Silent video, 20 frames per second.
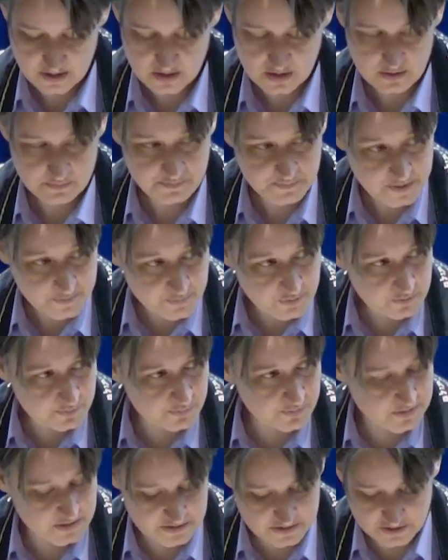People
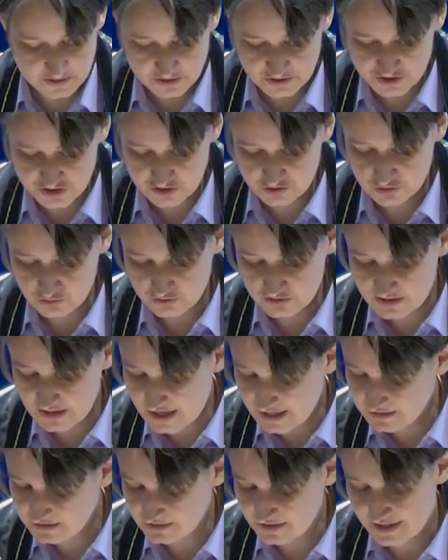pleasers do
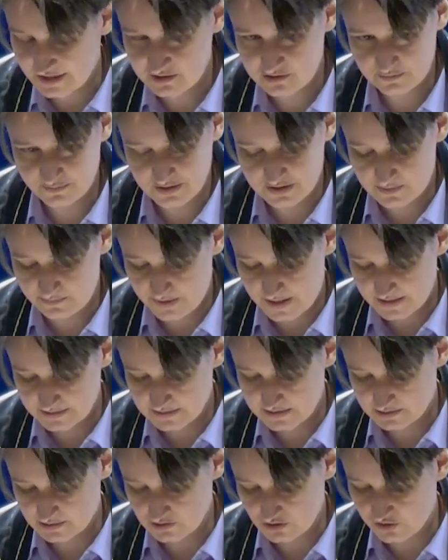not like to be
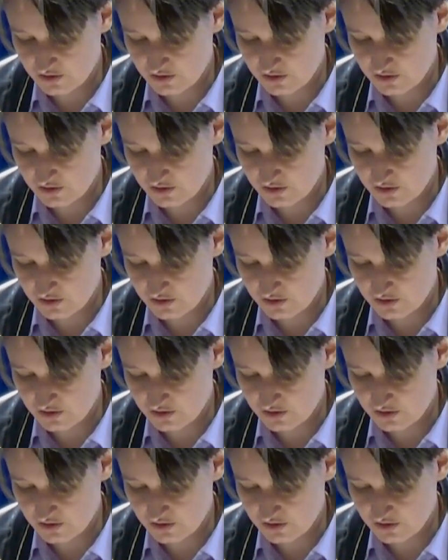dependent on